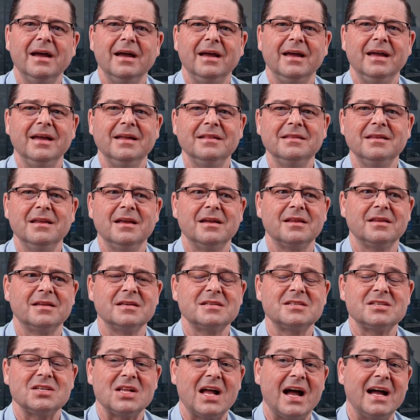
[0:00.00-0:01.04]
in the
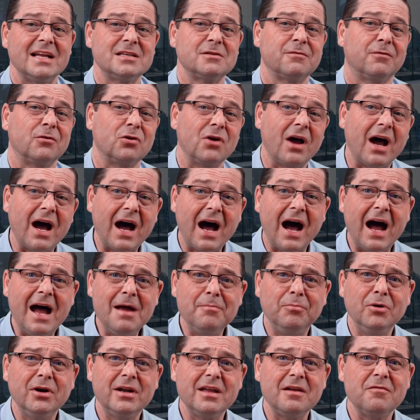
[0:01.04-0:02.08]
slides for a
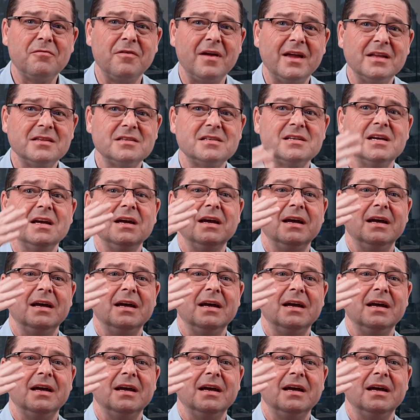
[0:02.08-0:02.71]
hybrid event.